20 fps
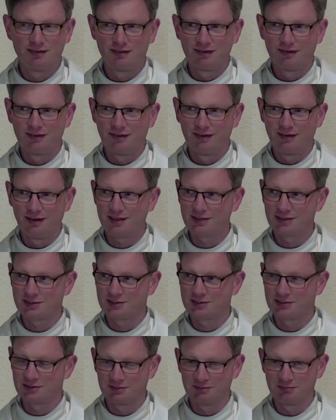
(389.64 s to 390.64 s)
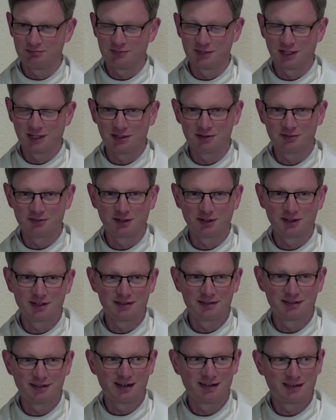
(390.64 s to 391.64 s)
less dignified
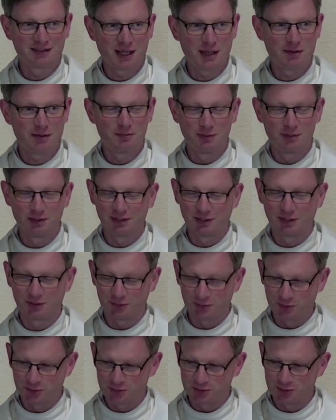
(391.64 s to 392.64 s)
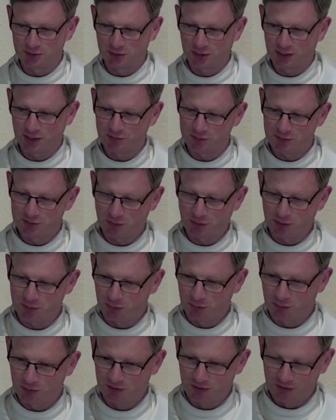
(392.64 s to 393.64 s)
and capable than those who kind of somewhat
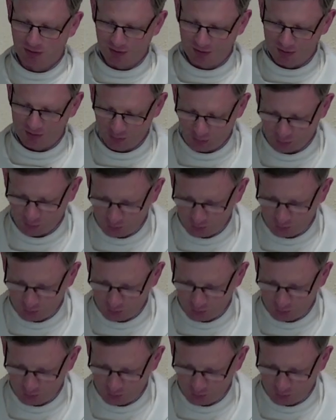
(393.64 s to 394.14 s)
more, you know, go